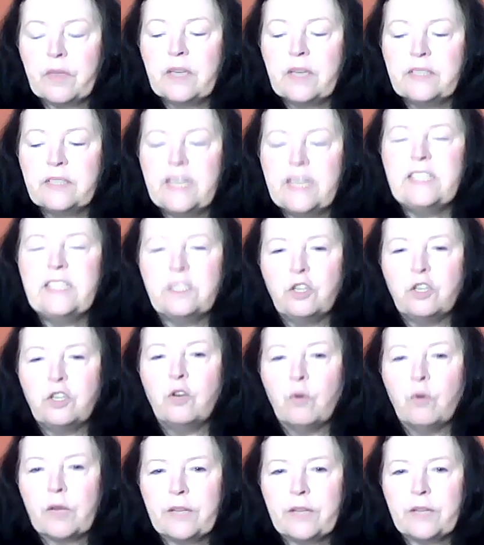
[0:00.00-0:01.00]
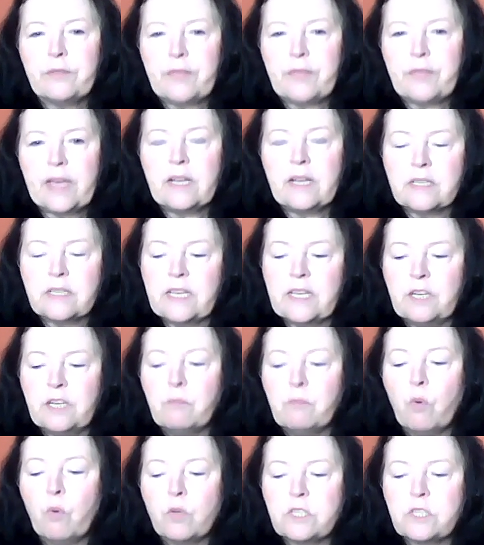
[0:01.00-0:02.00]
needing to look at things in a
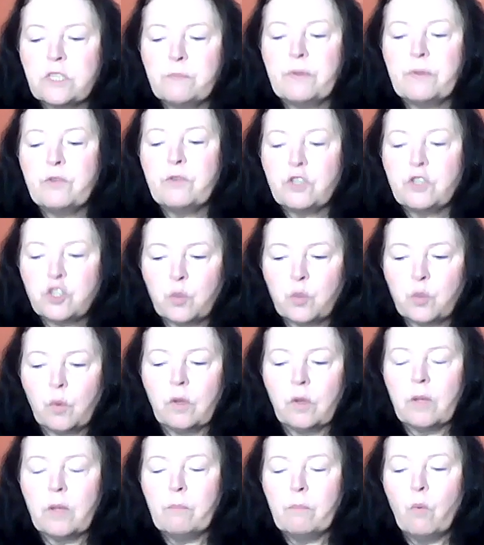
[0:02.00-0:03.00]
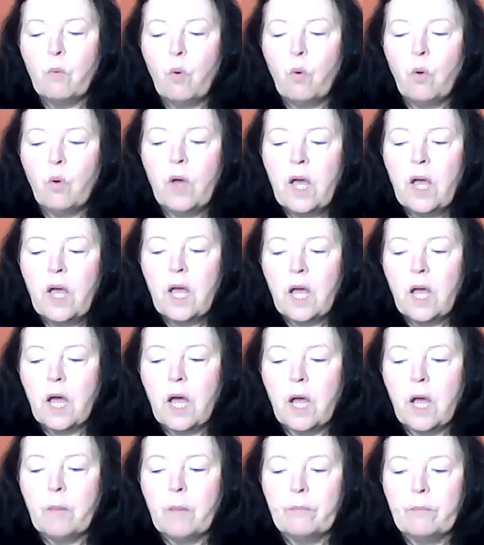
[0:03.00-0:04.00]
more spiritual, more
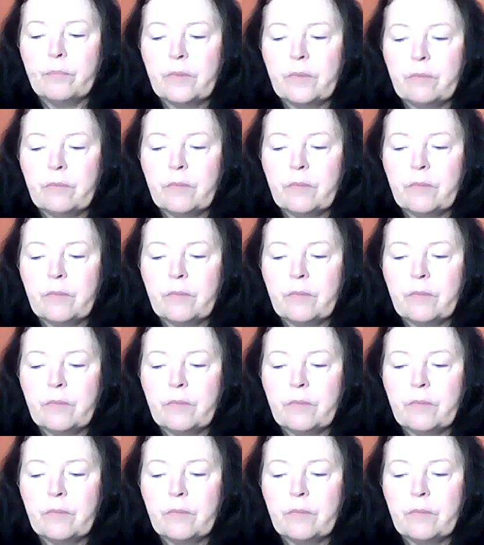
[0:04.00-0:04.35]
from